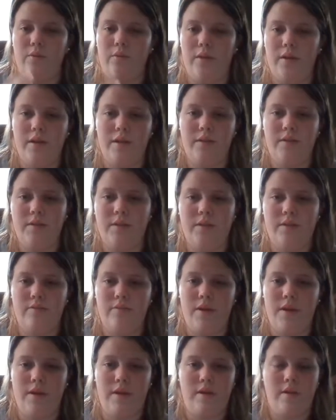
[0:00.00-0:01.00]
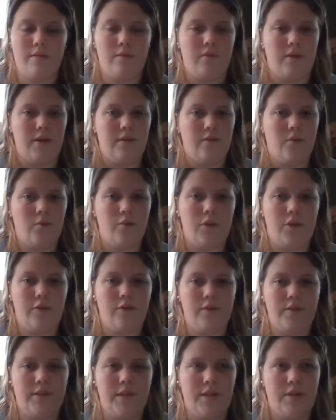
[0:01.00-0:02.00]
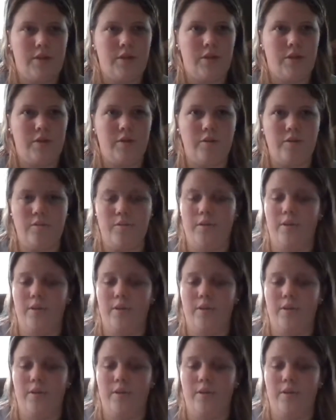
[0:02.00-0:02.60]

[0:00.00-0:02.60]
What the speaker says: what I use to make whatever breakfast I chose,